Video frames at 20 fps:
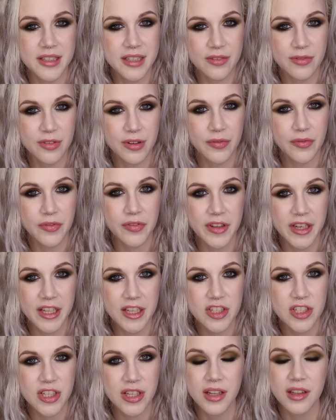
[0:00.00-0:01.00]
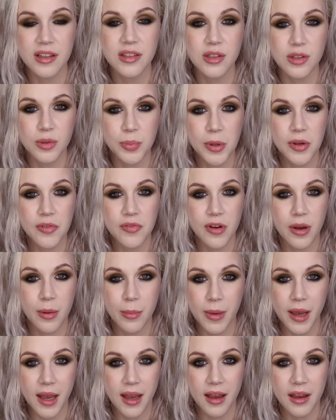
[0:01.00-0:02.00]
different finish and I do prefer
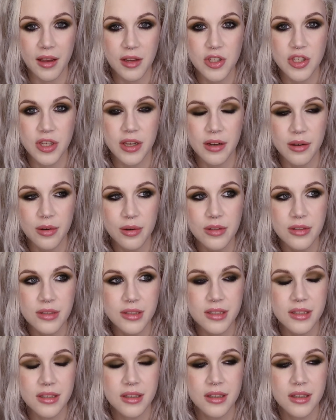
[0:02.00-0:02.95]
matte eyeshadows.